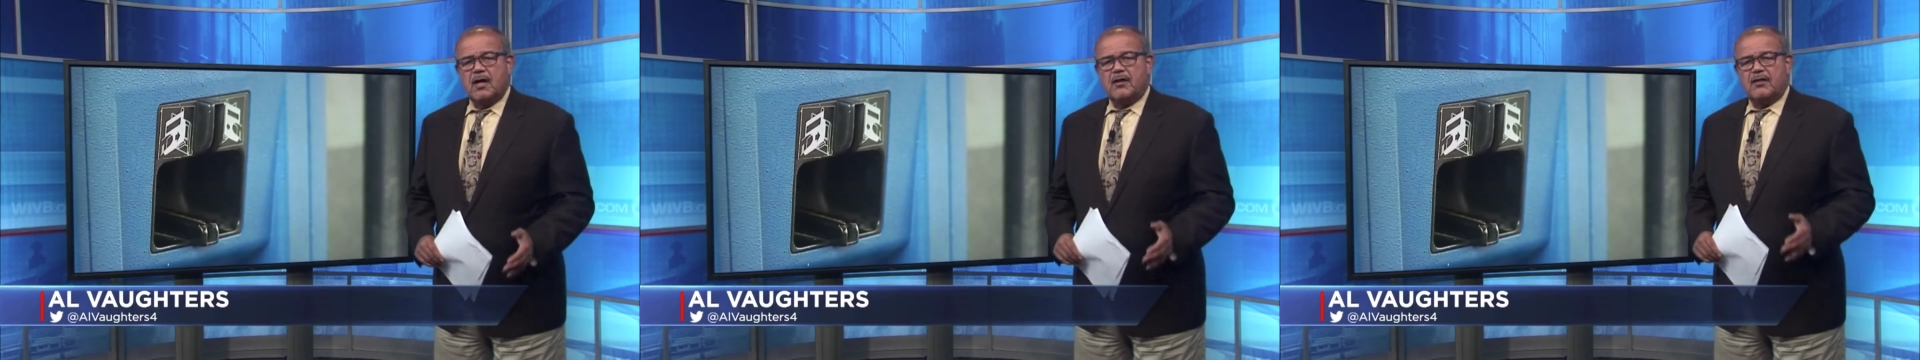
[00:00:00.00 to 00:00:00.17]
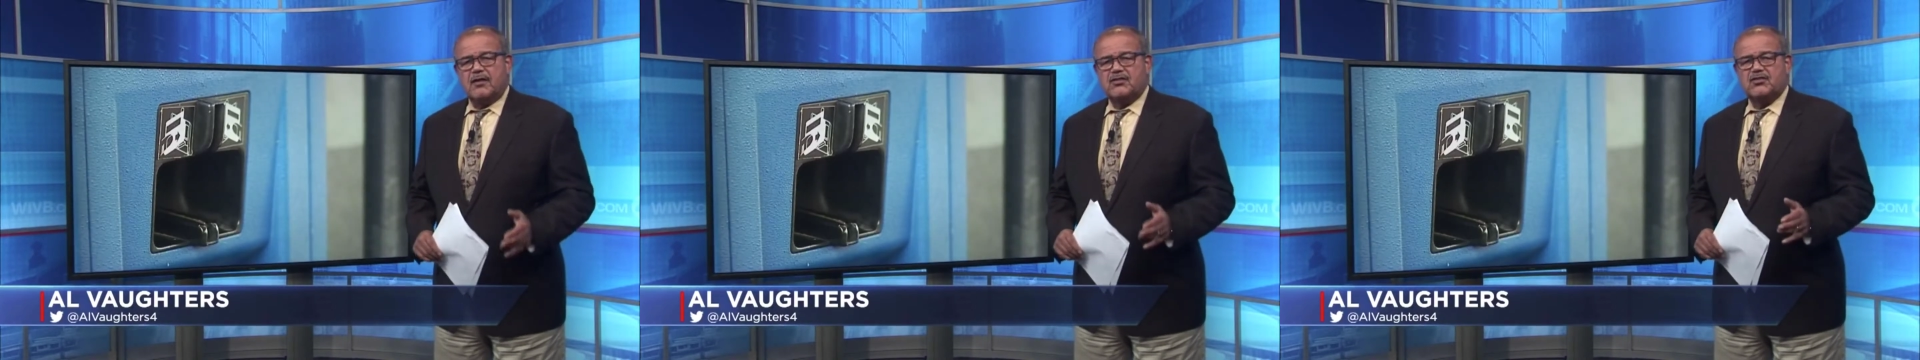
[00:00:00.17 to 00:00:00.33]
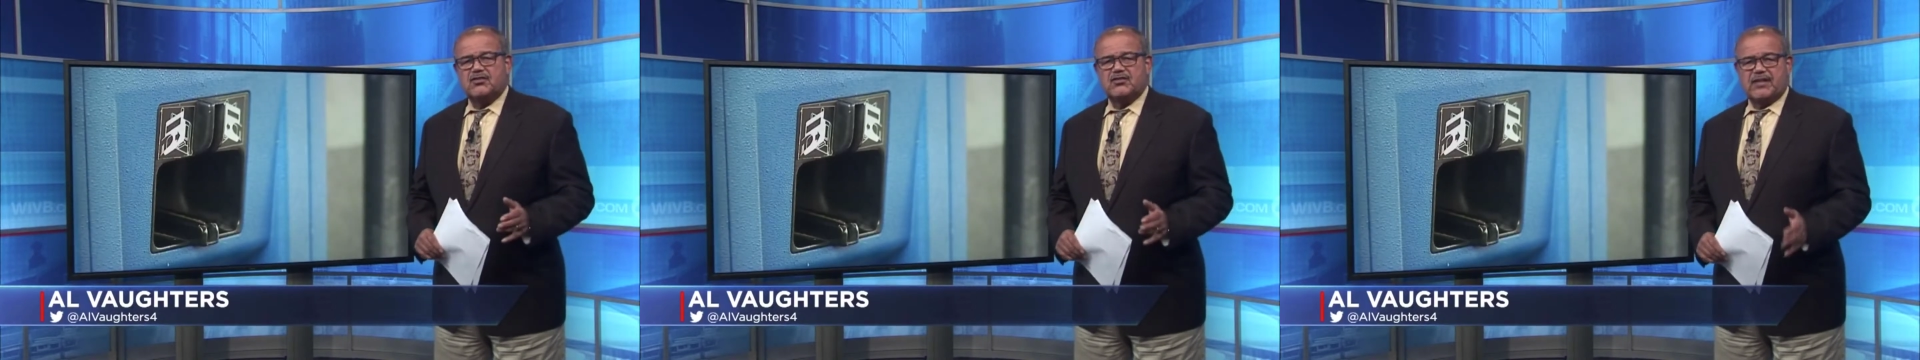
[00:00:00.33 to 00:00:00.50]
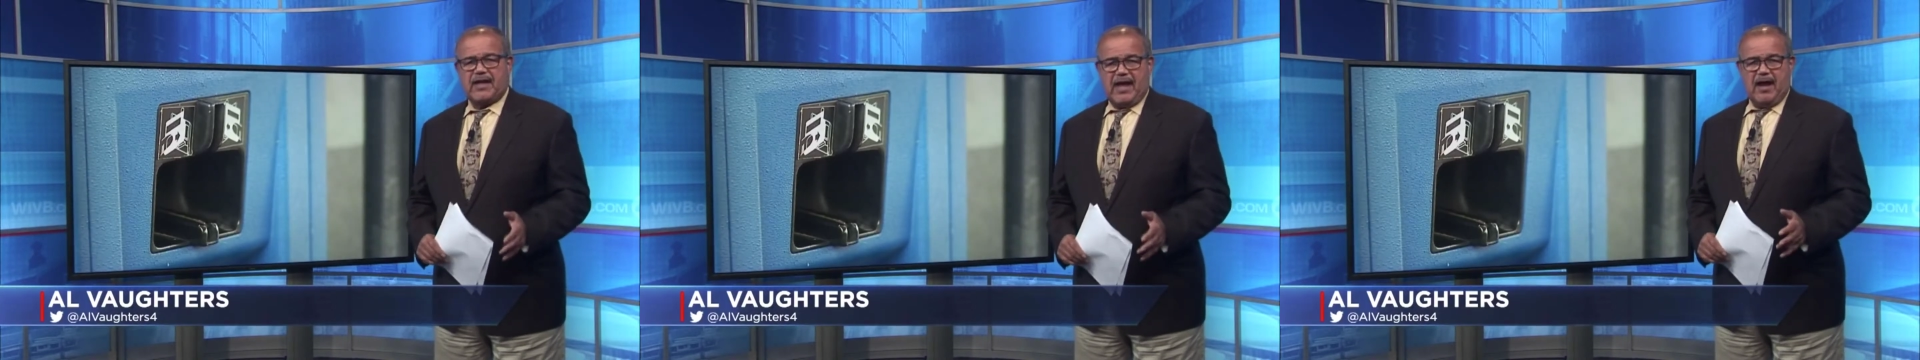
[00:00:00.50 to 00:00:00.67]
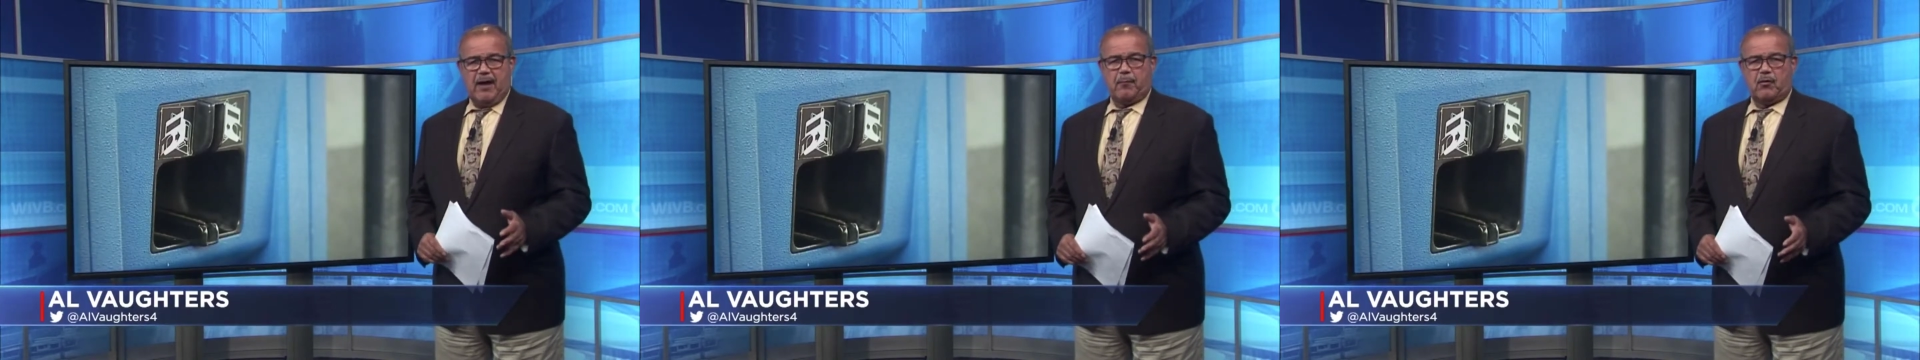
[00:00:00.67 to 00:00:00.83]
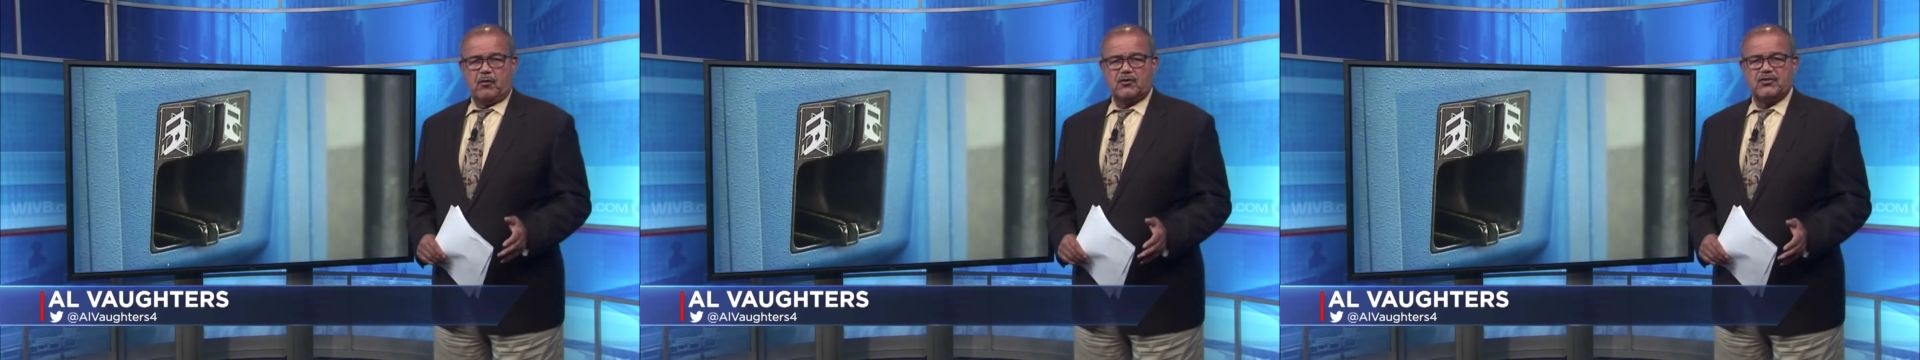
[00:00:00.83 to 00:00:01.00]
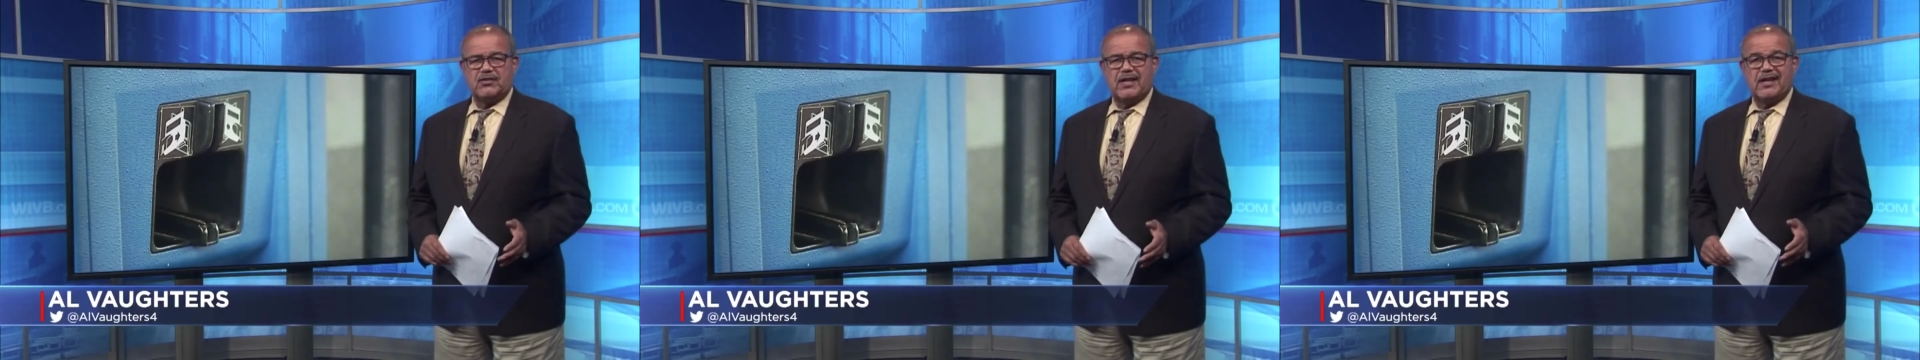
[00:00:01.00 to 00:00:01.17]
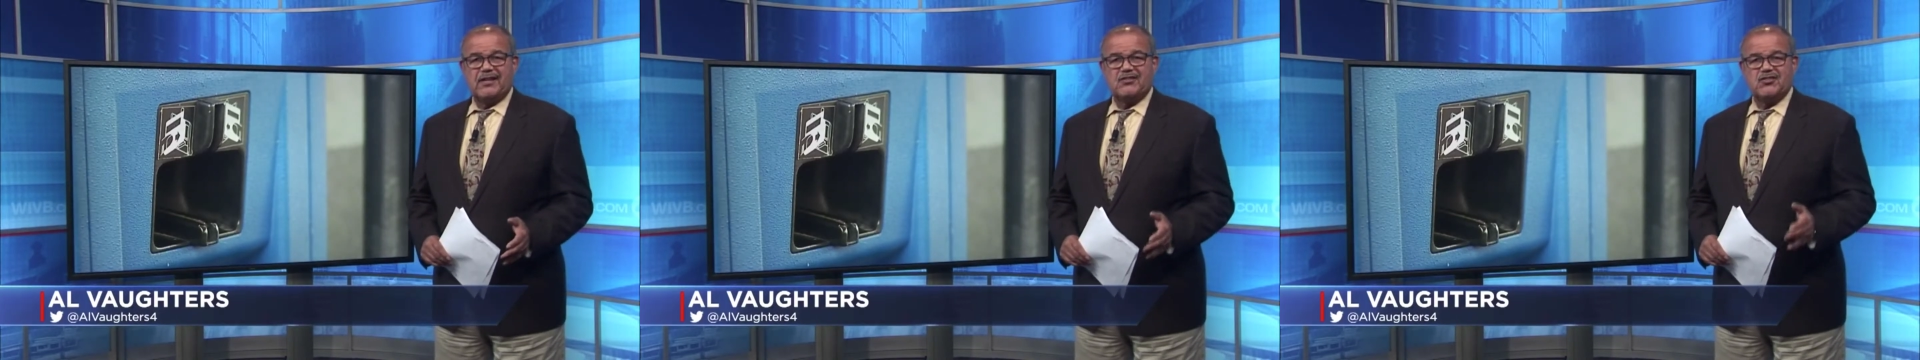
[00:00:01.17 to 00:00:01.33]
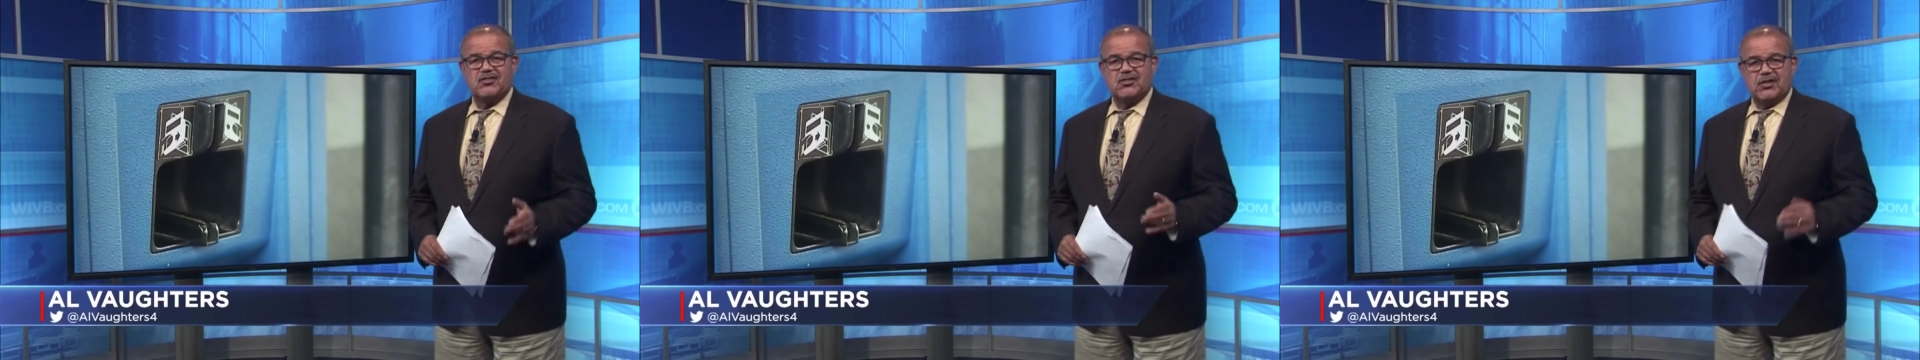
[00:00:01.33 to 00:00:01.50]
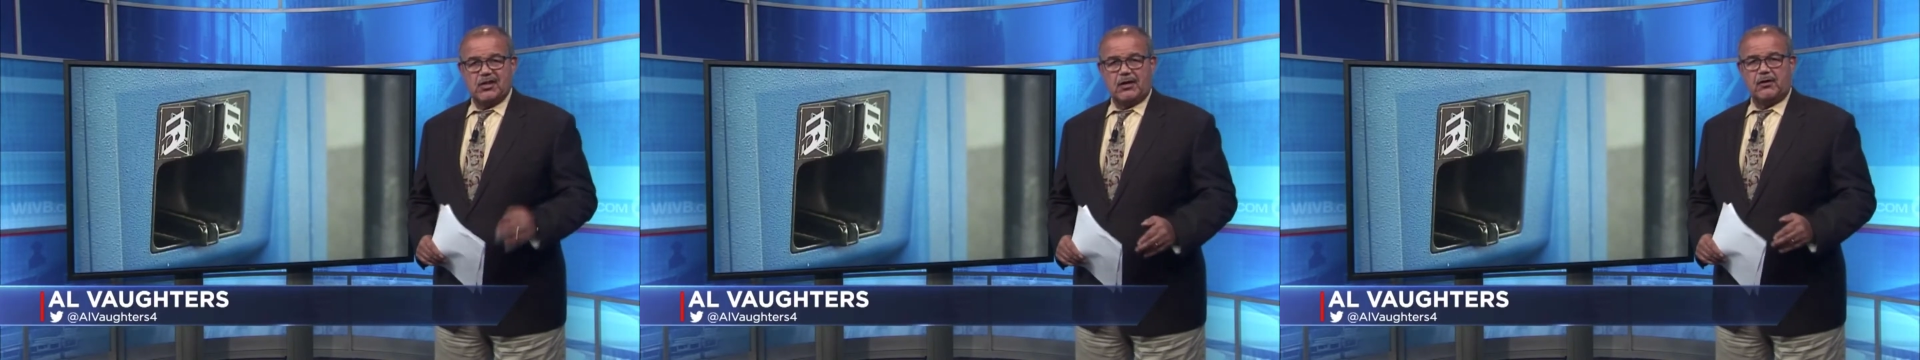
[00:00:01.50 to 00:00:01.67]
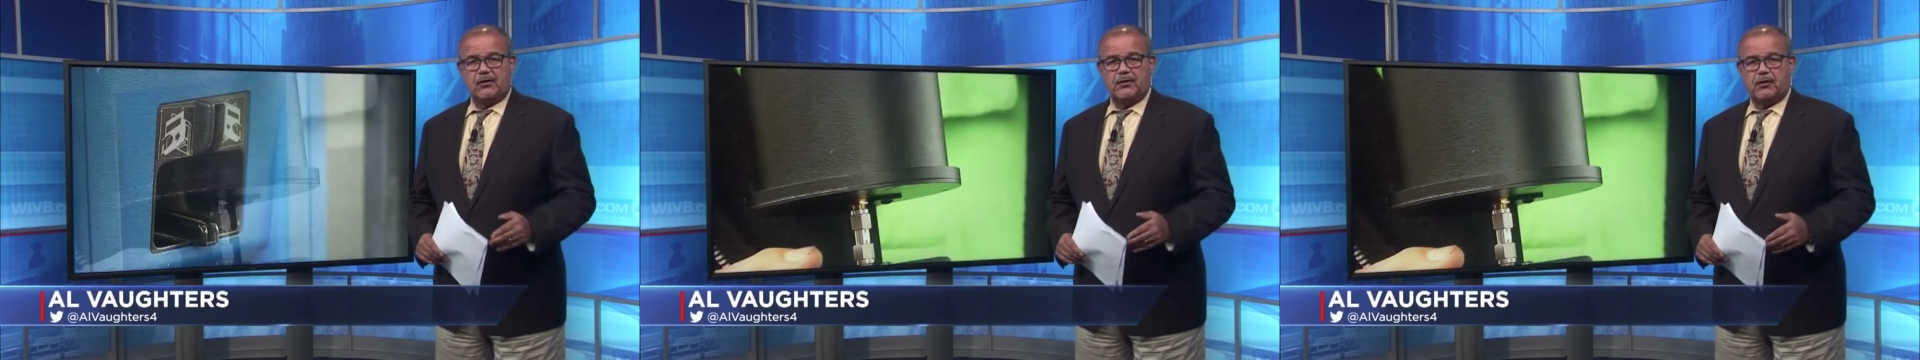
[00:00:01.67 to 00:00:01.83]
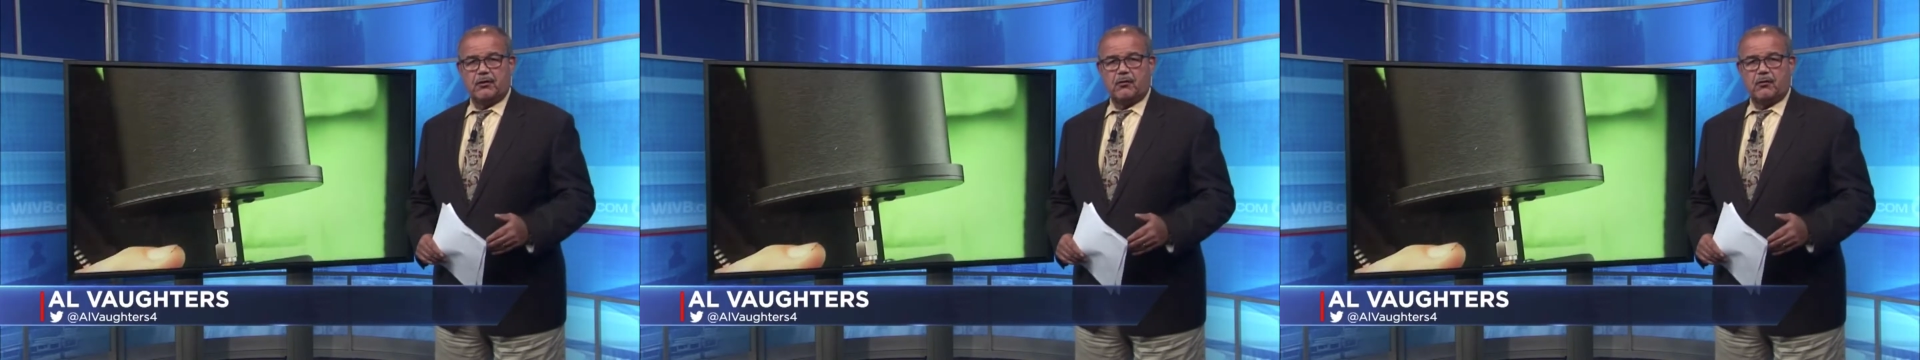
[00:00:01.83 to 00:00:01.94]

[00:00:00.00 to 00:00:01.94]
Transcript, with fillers: The scammers can steal your